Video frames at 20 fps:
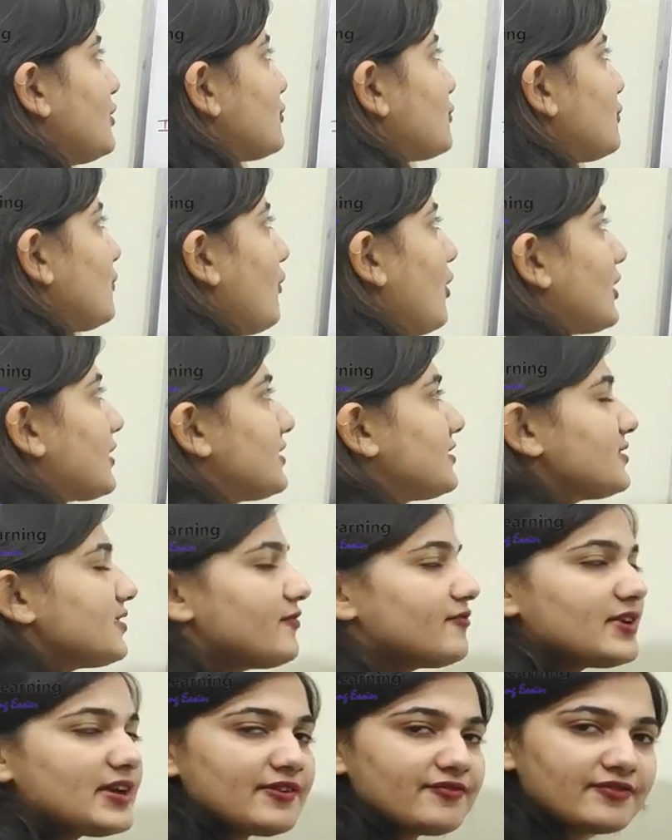So what is a
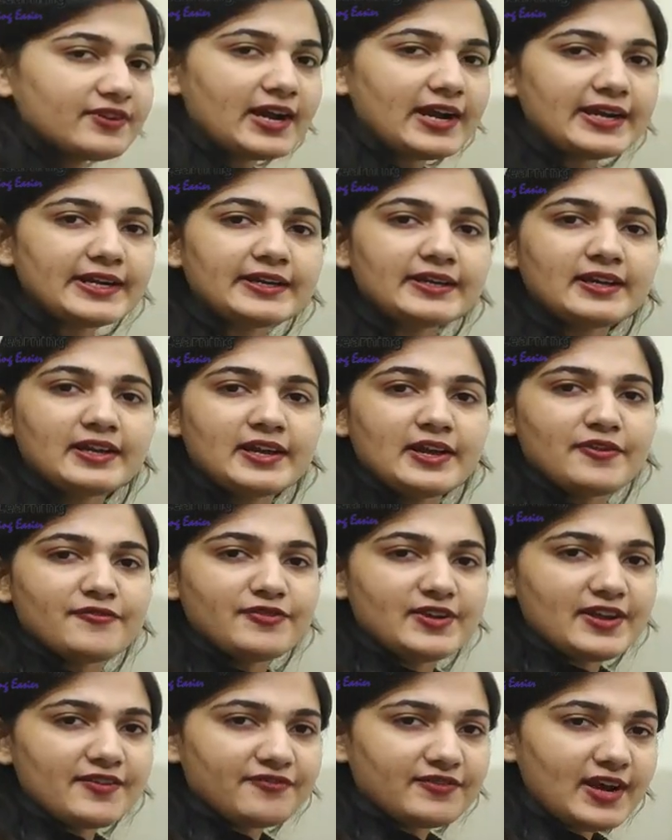waveguide?
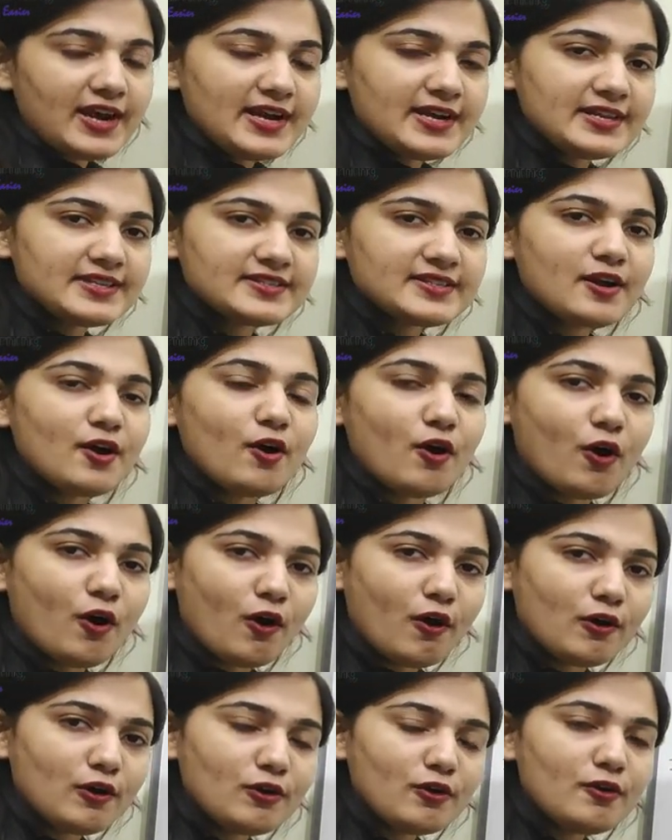Waveguide is a
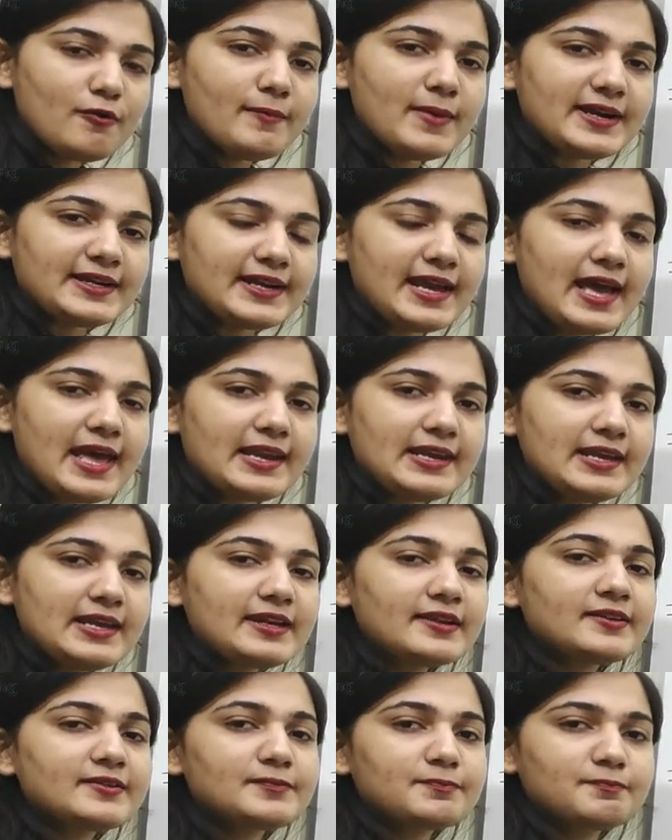hollow
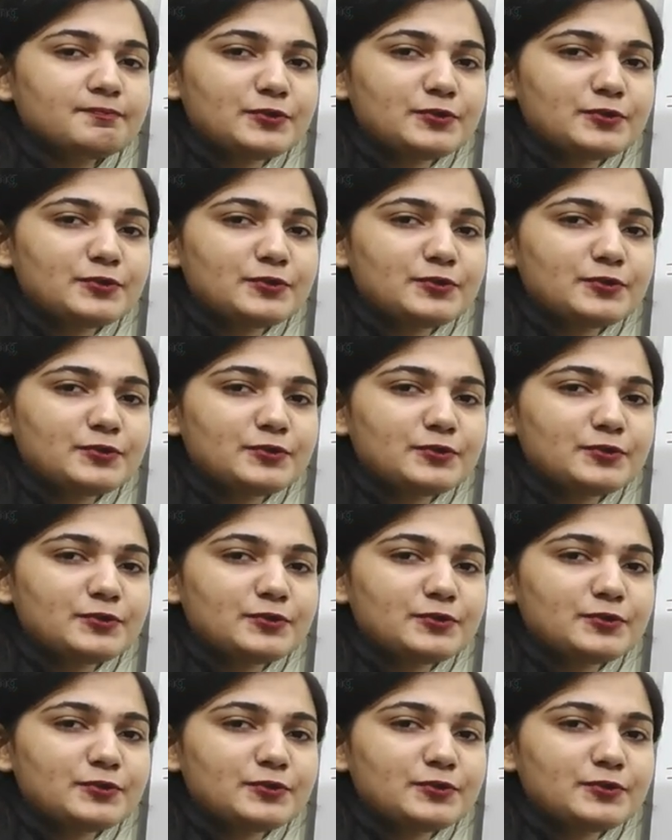metallic